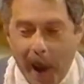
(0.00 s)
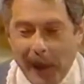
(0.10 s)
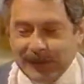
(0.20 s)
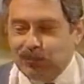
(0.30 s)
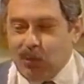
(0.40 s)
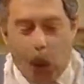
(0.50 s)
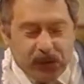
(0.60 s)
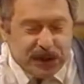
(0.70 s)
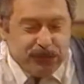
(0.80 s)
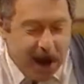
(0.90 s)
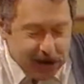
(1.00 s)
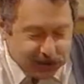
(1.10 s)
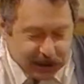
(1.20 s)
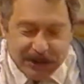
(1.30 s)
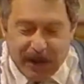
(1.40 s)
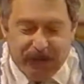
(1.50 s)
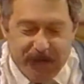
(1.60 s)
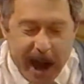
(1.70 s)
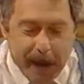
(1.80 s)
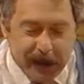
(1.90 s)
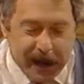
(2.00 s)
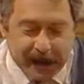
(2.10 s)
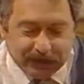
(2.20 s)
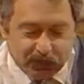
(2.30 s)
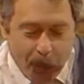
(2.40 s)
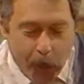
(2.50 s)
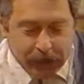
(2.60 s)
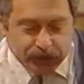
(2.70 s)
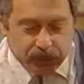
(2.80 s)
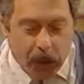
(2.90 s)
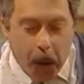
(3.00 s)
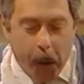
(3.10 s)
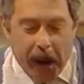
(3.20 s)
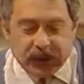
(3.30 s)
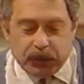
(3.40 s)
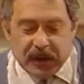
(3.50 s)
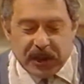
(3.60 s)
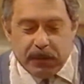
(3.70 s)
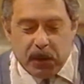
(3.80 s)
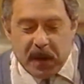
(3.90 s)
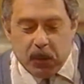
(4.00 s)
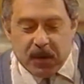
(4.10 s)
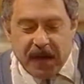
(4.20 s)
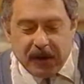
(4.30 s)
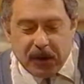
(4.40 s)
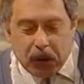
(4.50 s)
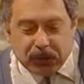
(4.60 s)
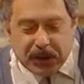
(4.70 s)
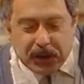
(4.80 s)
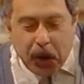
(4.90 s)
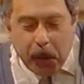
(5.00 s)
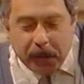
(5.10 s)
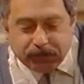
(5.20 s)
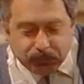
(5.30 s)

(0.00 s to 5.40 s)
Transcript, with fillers: of course, it runs in the family. Oh, I expect him and me would have had a lot in common.